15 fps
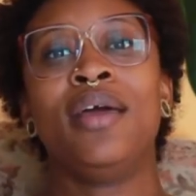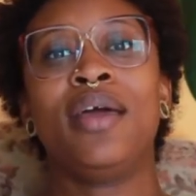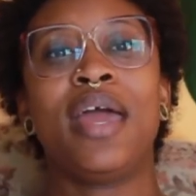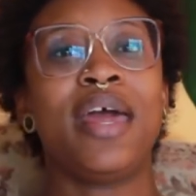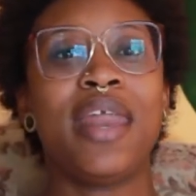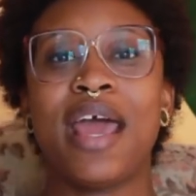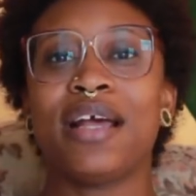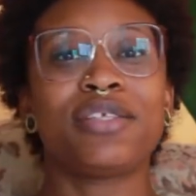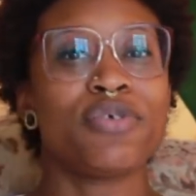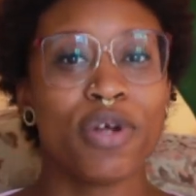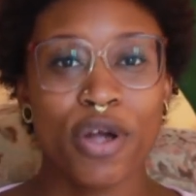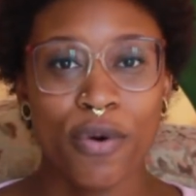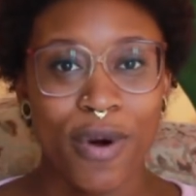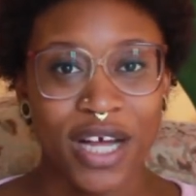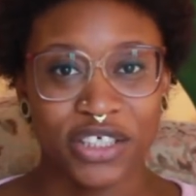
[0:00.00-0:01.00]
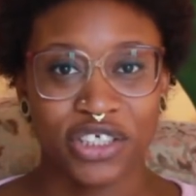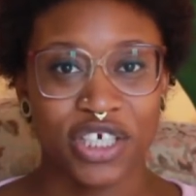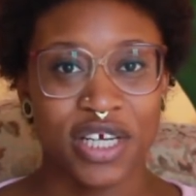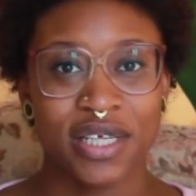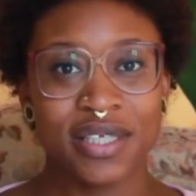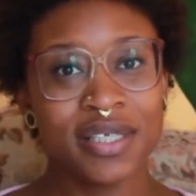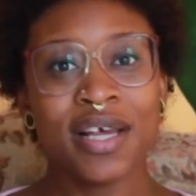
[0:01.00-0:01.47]
and answering
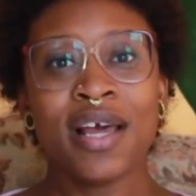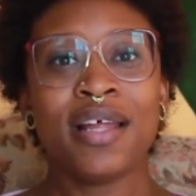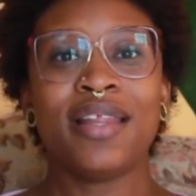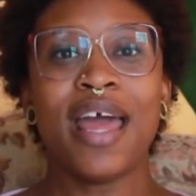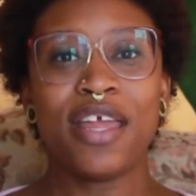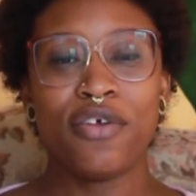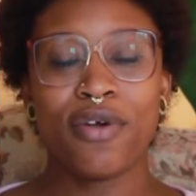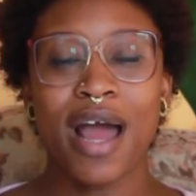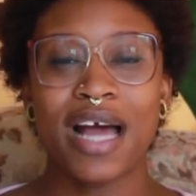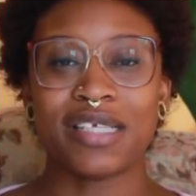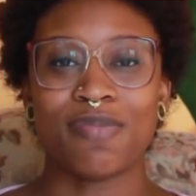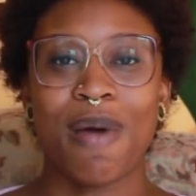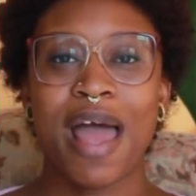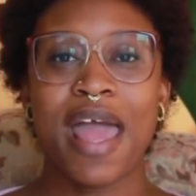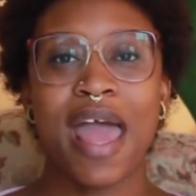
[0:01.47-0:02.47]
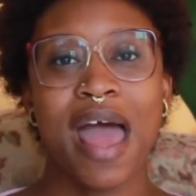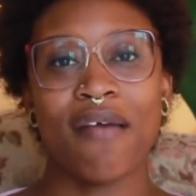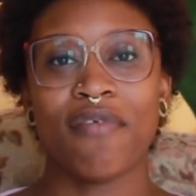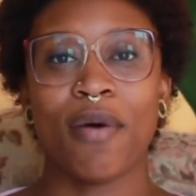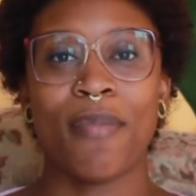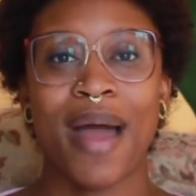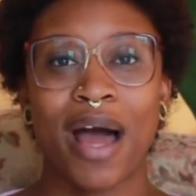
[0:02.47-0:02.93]
questions that you guys might
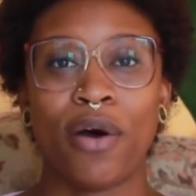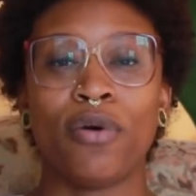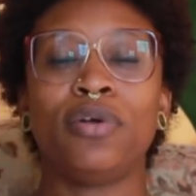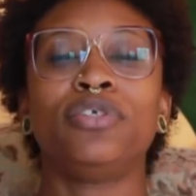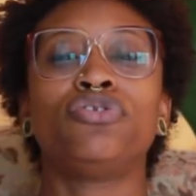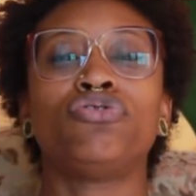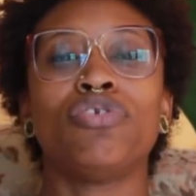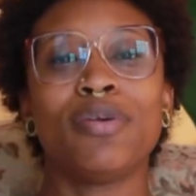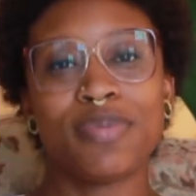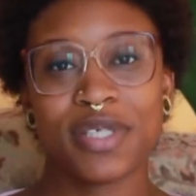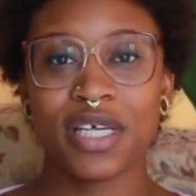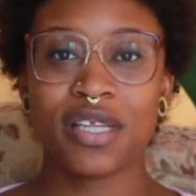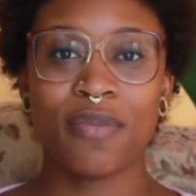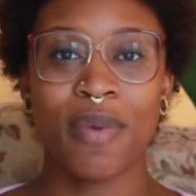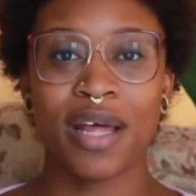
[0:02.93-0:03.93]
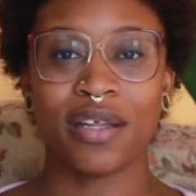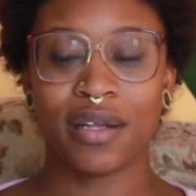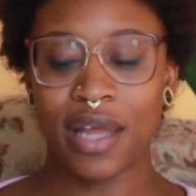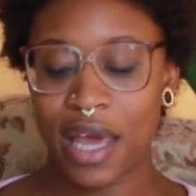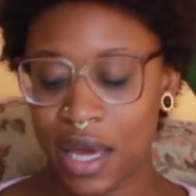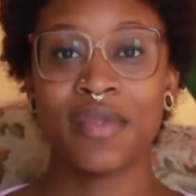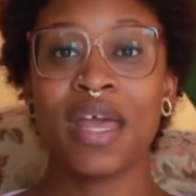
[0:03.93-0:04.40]
have about trips to the
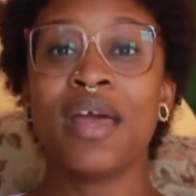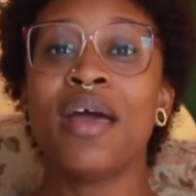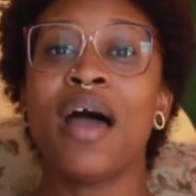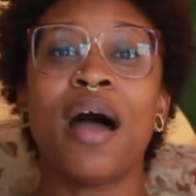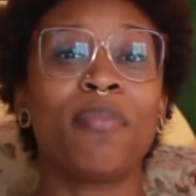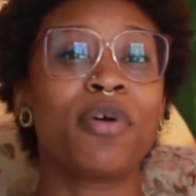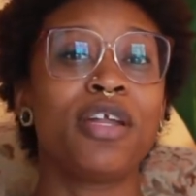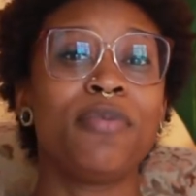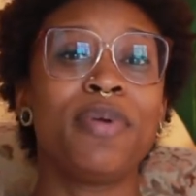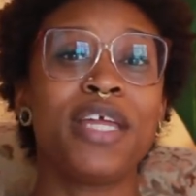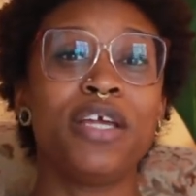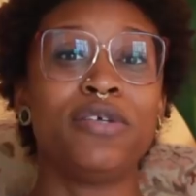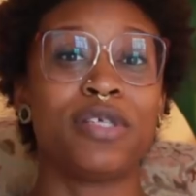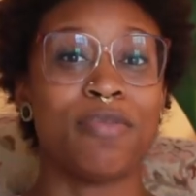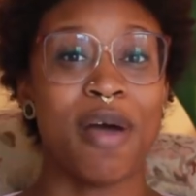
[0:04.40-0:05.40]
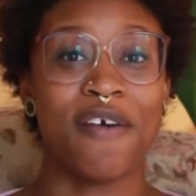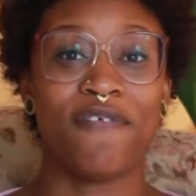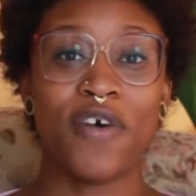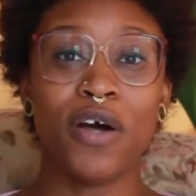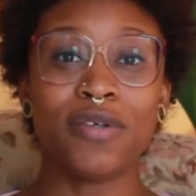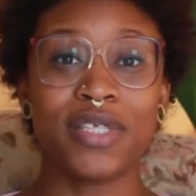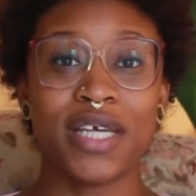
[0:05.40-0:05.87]
motherland. I'm going to be using my
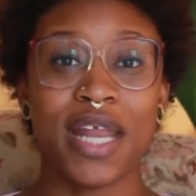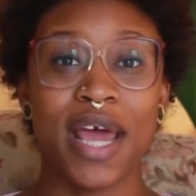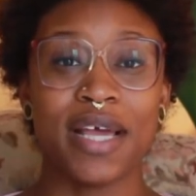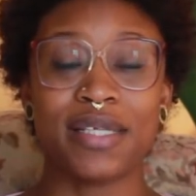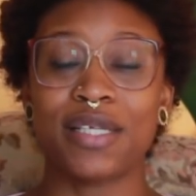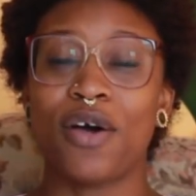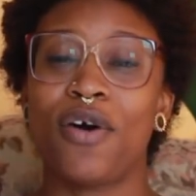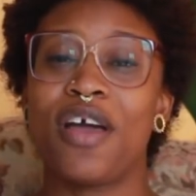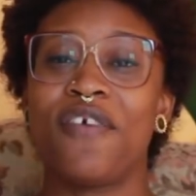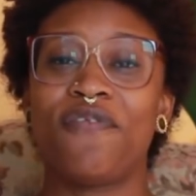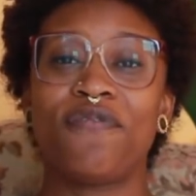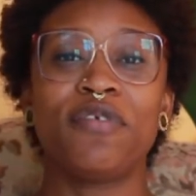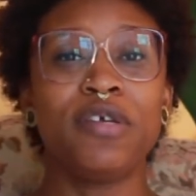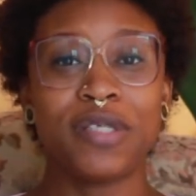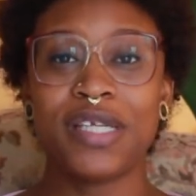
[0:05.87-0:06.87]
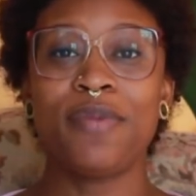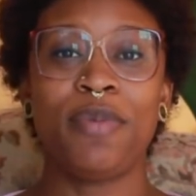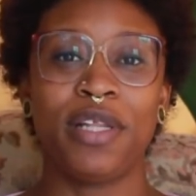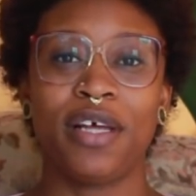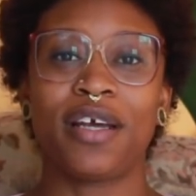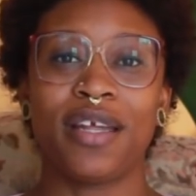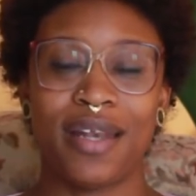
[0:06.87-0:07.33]
phone today, so if you see me
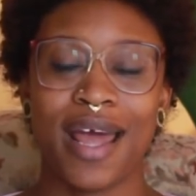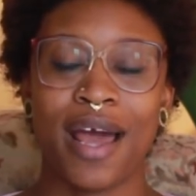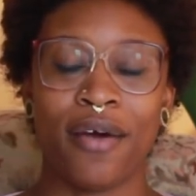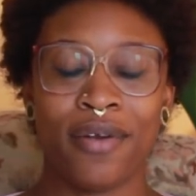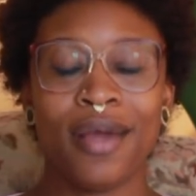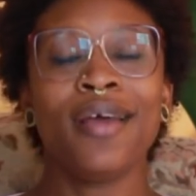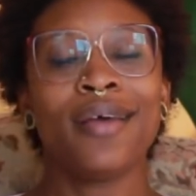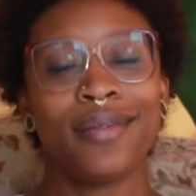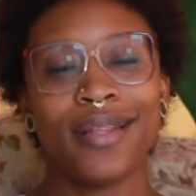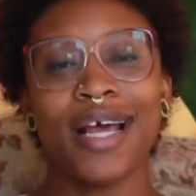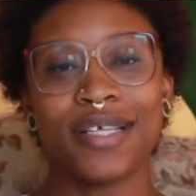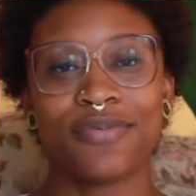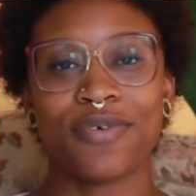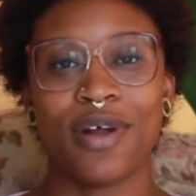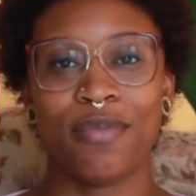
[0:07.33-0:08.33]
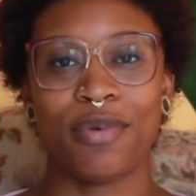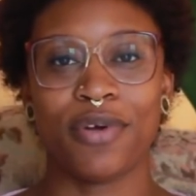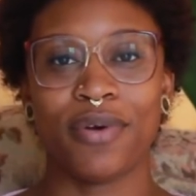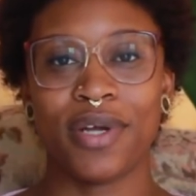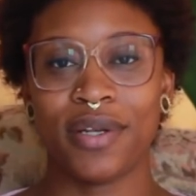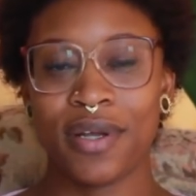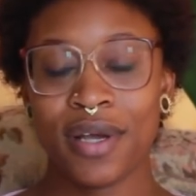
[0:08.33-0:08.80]
looking down, that's what I'm
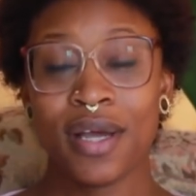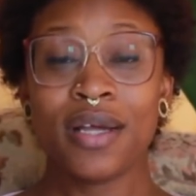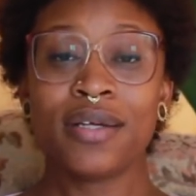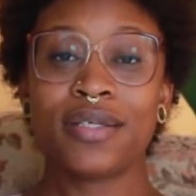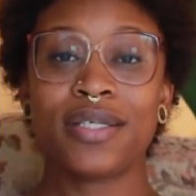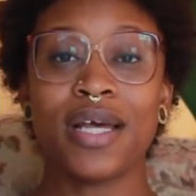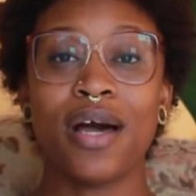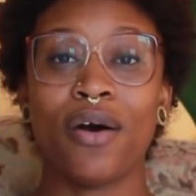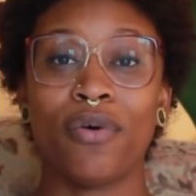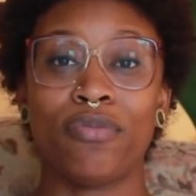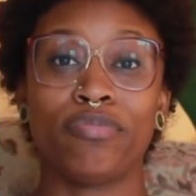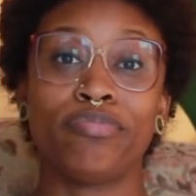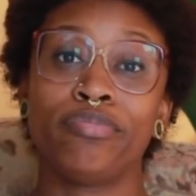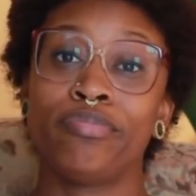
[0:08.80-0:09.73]
doing. So,